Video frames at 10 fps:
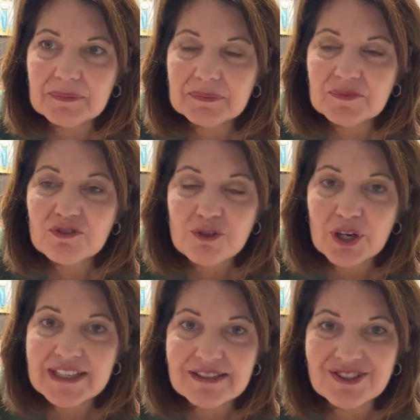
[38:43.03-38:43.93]

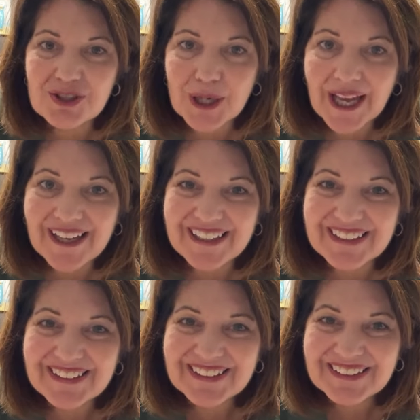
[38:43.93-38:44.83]
voice in your head
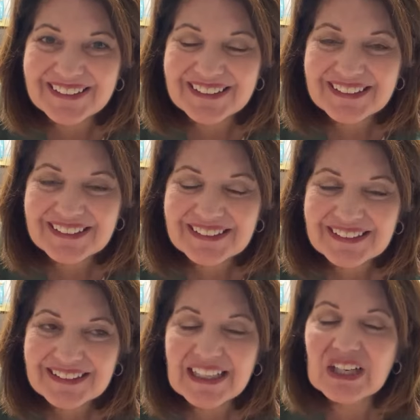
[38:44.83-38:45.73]

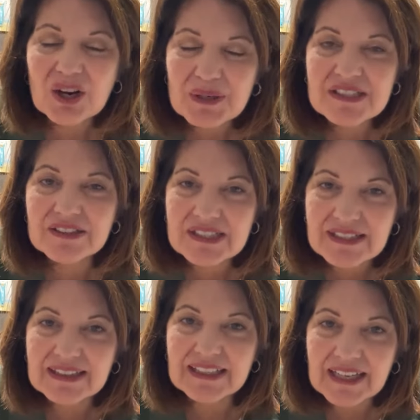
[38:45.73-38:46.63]
that always looks
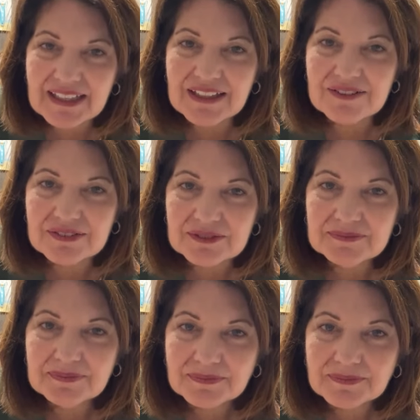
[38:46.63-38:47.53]
at the negative,
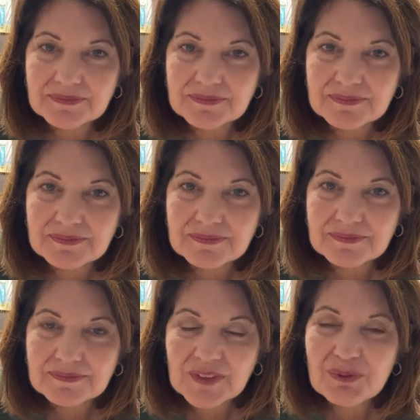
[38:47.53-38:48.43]

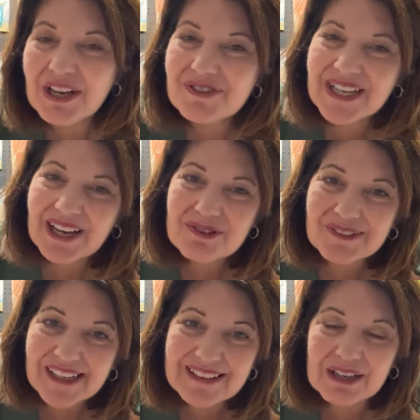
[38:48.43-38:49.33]
we have to
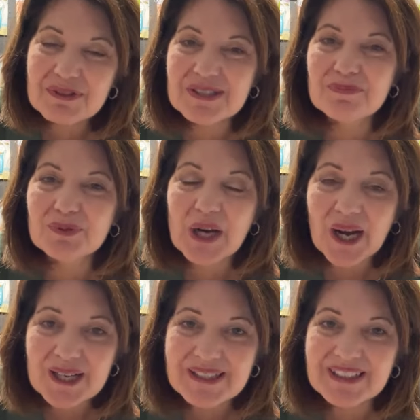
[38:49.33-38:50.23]
counteract that with some
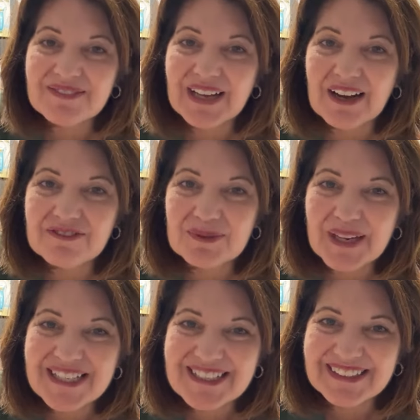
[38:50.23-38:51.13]
positive
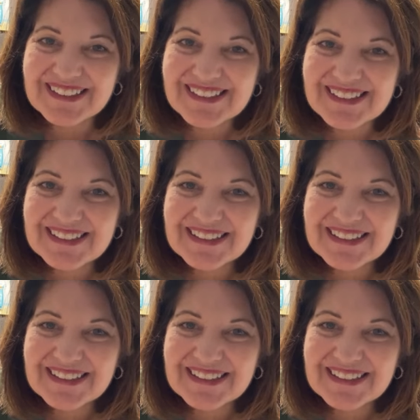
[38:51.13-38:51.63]
affirmations.